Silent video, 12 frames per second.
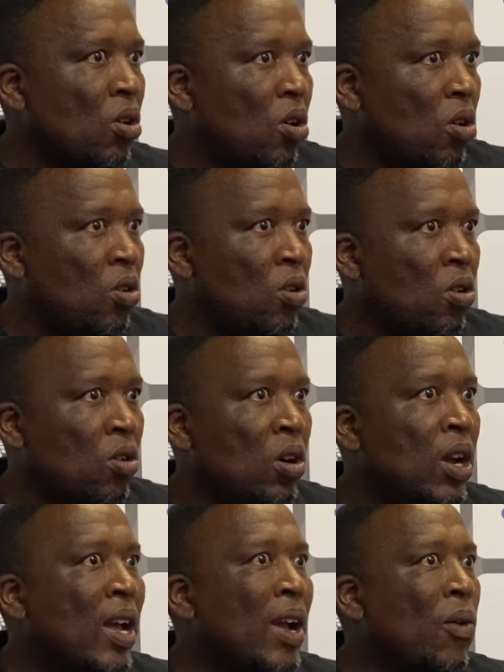or
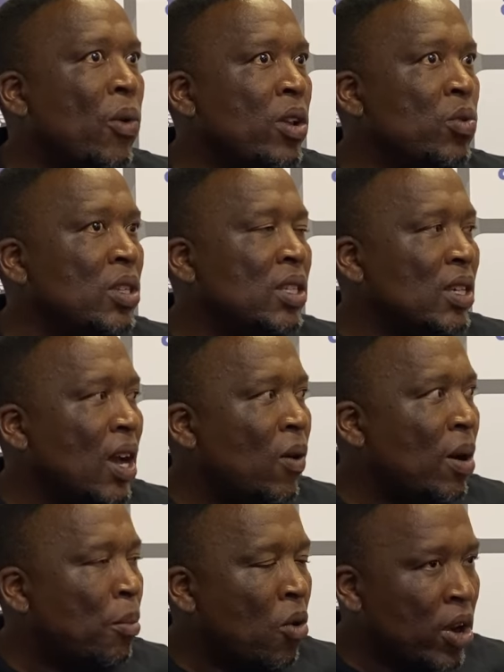when we see our
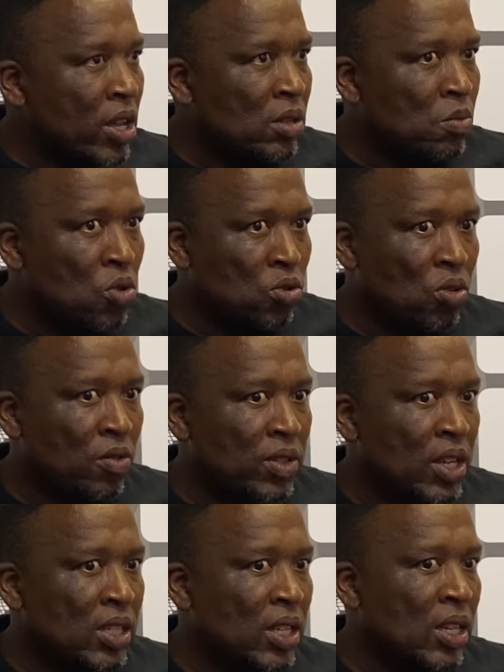boys, most of
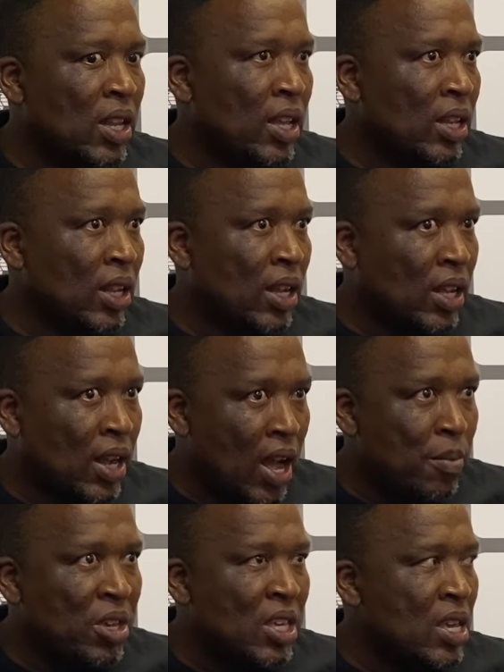this in the
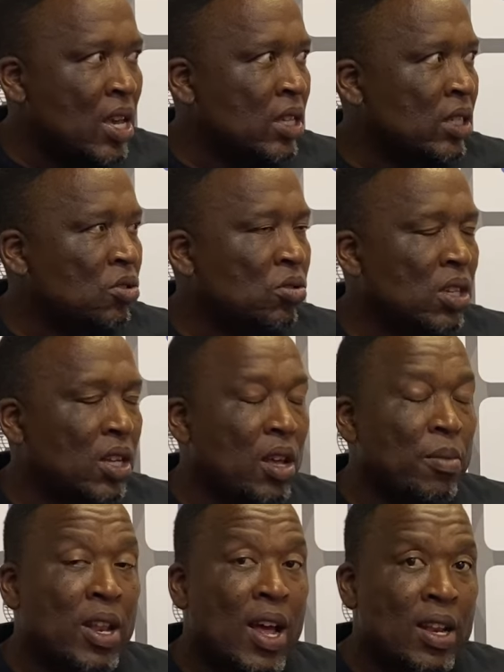coming years, you see them
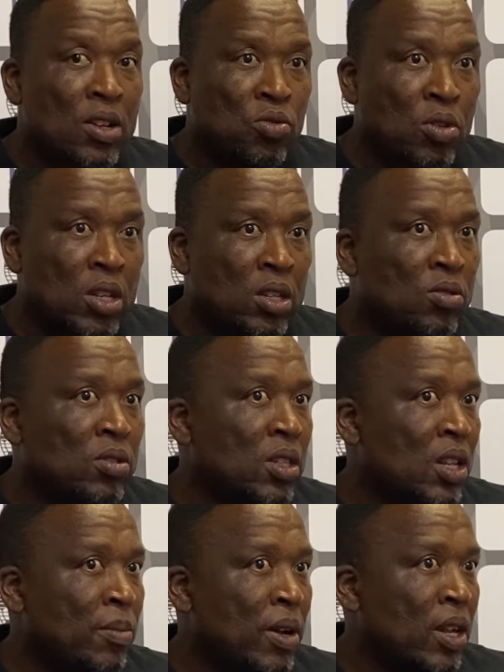in under 20, you see
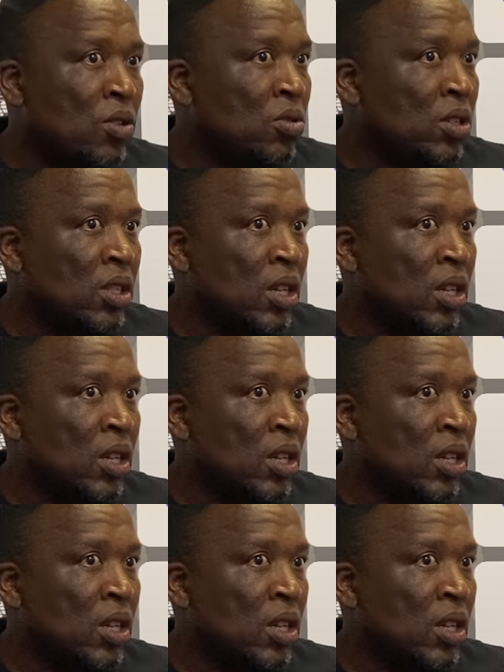them under 23,